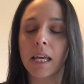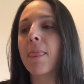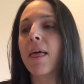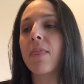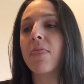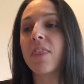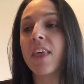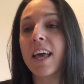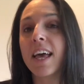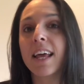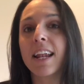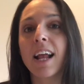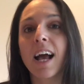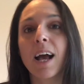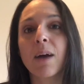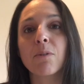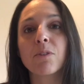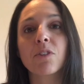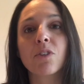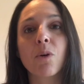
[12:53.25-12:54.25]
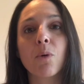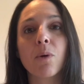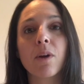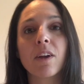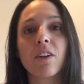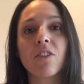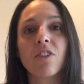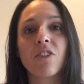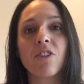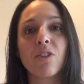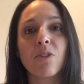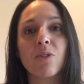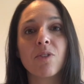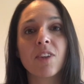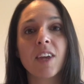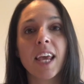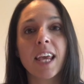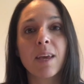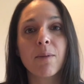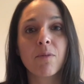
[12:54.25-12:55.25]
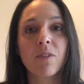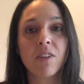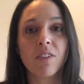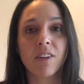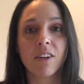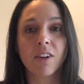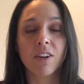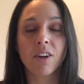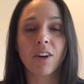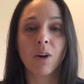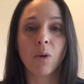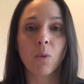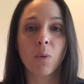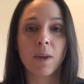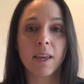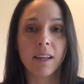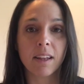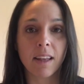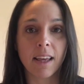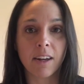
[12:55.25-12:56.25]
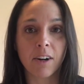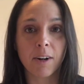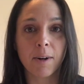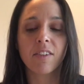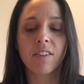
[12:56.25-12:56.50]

And then I was going to take him to dinner a week later,